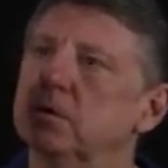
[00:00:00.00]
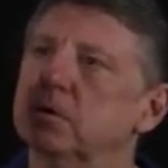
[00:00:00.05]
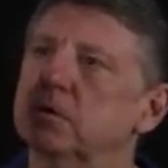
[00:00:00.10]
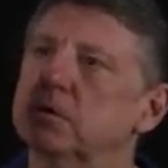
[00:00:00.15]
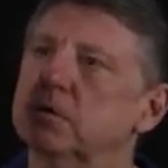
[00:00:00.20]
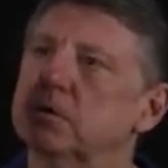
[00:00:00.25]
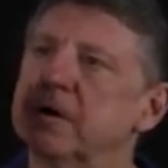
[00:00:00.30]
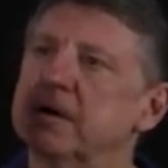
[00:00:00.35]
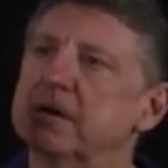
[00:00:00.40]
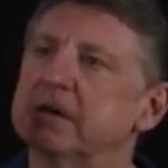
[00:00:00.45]

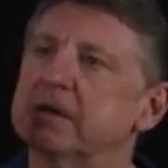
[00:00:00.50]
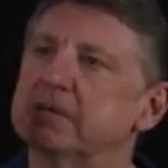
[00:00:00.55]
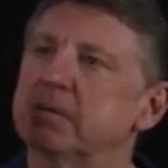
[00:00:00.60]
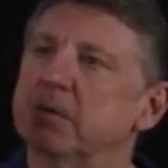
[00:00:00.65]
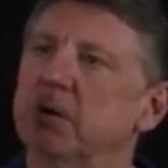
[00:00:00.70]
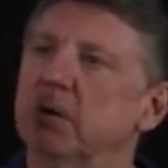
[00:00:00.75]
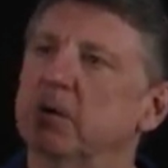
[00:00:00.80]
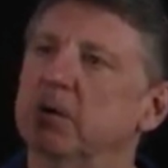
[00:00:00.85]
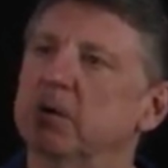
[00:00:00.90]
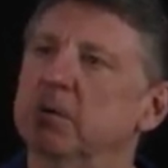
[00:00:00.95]

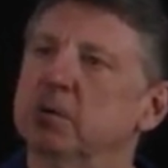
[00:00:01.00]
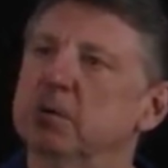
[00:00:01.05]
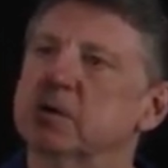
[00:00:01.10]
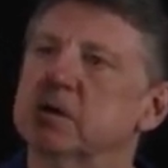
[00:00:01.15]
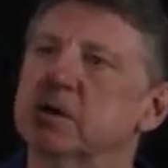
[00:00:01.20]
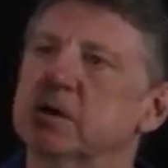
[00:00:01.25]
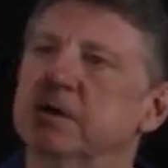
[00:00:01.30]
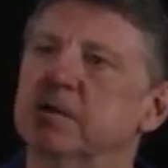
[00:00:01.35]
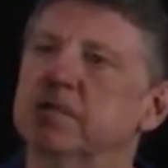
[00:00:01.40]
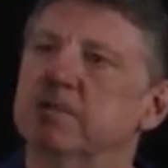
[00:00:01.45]
transpose
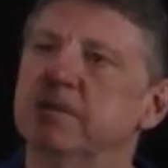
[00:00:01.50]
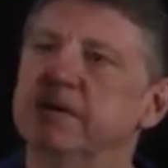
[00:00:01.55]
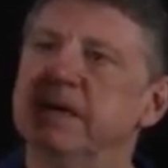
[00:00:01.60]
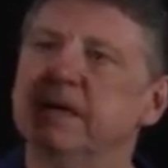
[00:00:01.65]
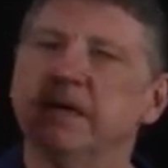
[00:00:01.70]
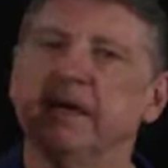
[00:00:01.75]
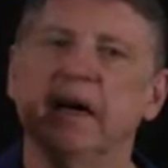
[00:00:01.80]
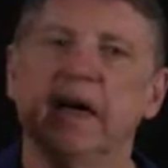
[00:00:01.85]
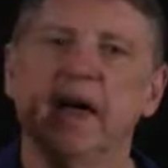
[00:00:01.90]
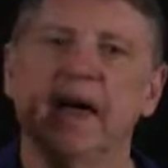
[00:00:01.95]

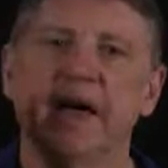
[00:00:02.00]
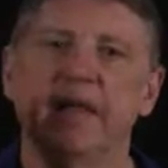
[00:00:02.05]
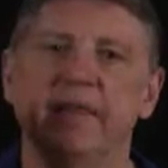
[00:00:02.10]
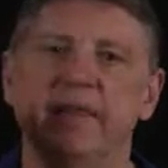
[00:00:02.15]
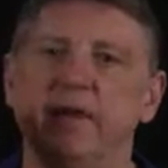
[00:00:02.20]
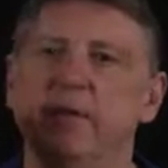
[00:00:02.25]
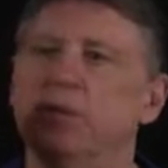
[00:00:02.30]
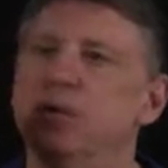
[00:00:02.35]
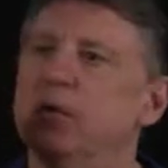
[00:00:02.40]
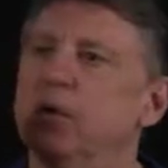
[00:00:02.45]
V, and
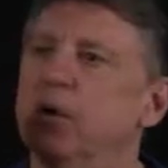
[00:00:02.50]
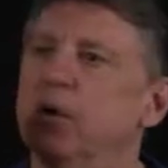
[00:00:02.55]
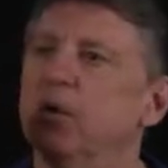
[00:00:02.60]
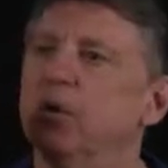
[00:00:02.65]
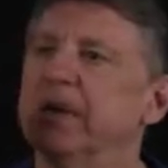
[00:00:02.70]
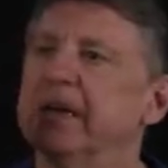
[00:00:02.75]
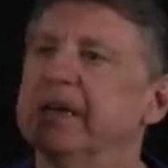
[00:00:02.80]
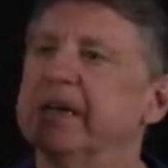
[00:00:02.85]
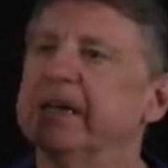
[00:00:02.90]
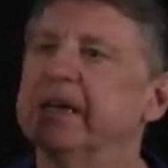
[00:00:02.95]
then
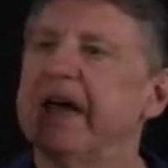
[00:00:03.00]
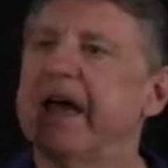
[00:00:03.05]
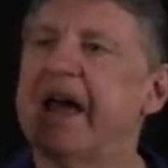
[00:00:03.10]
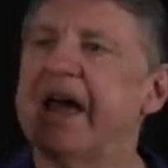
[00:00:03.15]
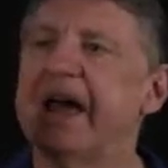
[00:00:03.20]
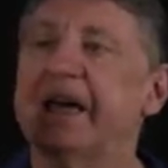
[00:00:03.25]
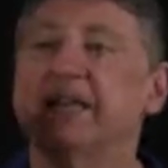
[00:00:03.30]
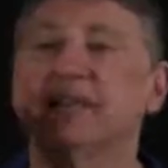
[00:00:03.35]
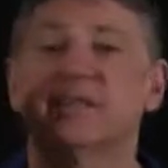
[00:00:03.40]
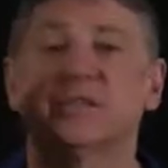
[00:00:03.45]
we can
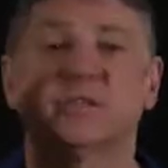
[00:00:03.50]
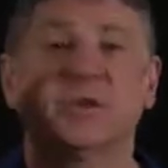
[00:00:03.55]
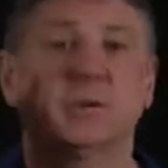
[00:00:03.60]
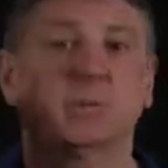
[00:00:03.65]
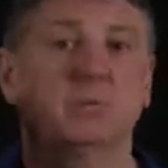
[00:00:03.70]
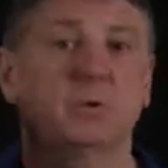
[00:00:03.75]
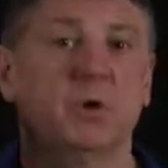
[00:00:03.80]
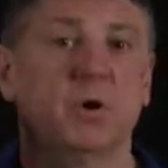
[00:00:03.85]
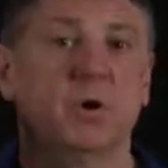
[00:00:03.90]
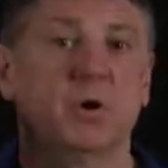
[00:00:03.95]
add
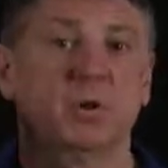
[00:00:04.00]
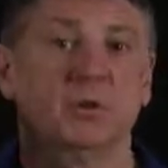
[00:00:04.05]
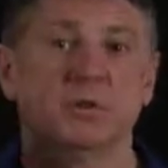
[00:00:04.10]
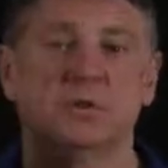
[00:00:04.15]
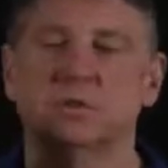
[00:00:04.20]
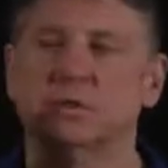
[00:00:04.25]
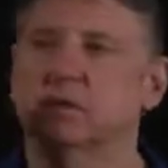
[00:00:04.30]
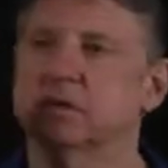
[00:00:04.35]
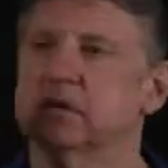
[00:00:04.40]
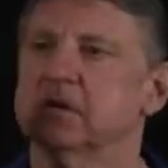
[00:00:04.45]
some
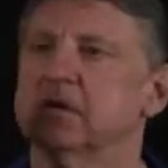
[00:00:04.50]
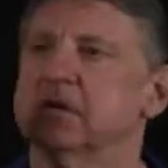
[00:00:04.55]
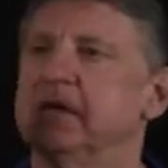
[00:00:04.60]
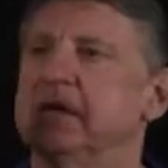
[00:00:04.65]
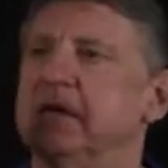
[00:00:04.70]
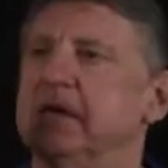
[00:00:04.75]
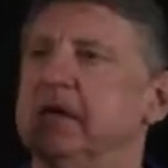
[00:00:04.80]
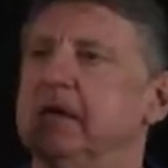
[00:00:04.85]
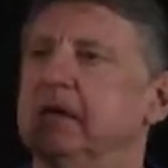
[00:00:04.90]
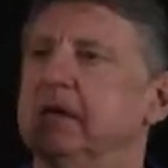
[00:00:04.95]
constant
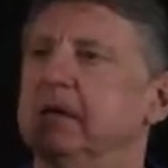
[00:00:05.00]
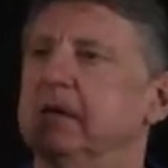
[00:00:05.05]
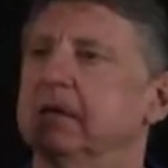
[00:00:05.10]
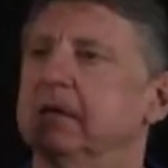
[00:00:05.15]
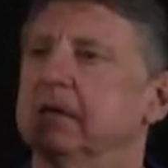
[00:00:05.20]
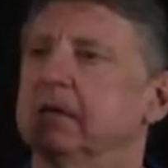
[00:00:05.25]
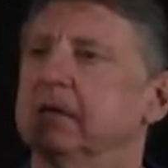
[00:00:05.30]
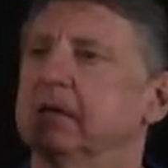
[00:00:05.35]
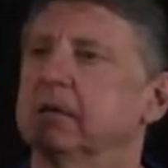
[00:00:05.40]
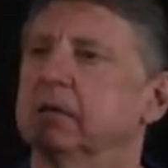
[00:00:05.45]
C,
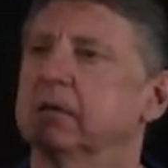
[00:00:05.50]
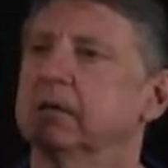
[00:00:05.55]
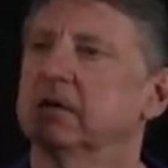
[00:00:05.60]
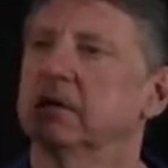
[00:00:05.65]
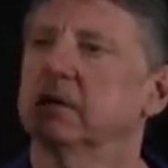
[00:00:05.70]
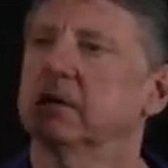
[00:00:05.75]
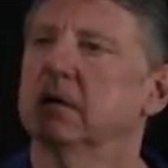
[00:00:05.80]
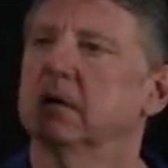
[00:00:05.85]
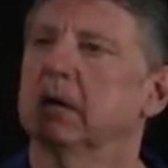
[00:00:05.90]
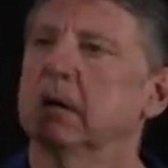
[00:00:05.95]

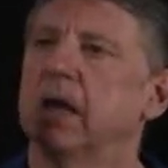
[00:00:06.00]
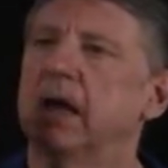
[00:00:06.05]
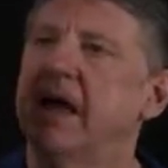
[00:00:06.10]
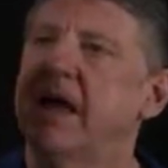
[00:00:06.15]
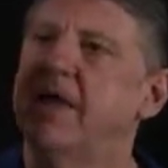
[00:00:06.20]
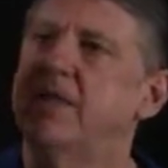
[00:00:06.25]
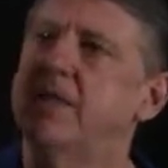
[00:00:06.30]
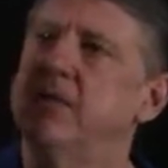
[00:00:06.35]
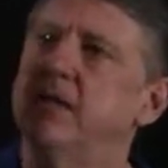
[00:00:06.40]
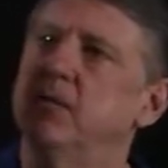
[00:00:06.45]

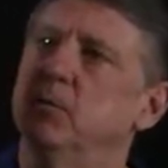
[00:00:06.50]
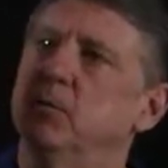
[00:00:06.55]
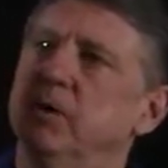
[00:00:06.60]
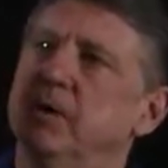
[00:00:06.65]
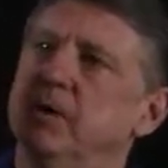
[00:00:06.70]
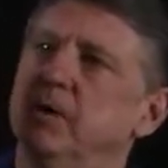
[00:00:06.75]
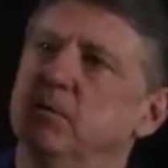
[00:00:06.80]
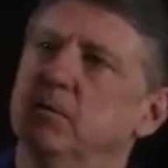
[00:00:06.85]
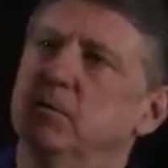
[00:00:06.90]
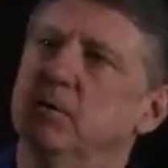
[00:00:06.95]
and then we
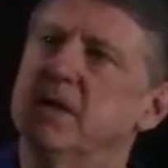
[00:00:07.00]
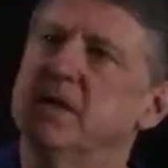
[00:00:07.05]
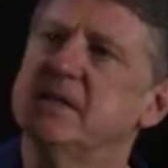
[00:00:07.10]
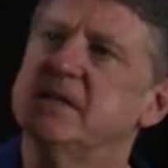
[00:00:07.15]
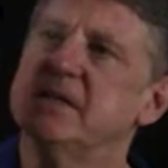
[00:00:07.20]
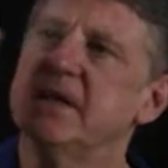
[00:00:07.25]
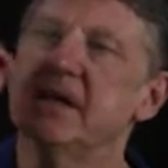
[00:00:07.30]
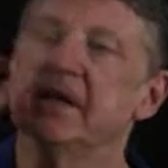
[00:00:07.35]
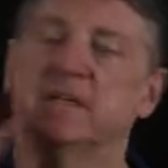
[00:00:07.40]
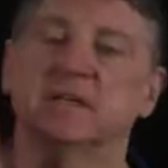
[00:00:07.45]
can
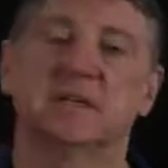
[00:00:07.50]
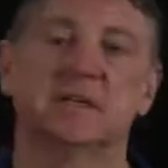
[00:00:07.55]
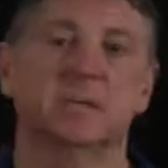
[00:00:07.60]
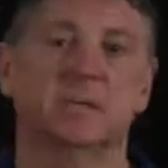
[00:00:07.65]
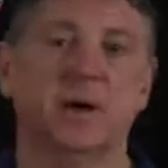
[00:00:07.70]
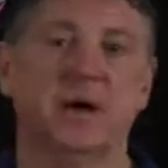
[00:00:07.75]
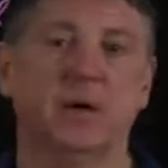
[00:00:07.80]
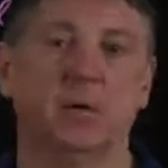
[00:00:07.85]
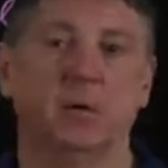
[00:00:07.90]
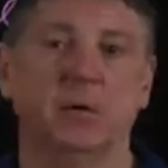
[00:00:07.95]
raise that to the
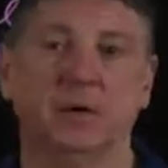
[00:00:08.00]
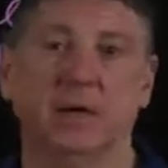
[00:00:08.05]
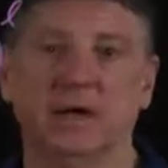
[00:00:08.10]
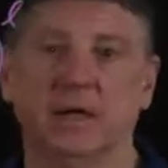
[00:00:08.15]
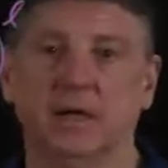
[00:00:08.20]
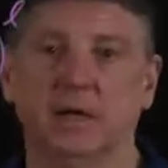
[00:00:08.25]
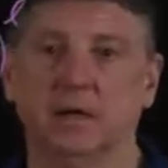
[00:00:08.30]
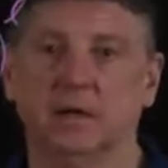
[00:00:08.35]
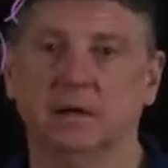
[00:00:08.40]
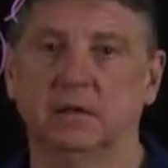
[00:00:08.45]
power
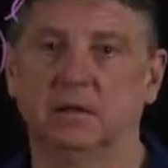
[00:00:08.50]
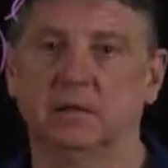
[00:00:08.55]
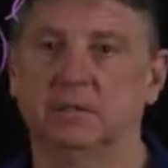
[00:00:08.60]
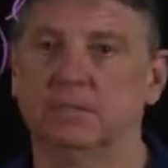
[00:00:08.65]
L.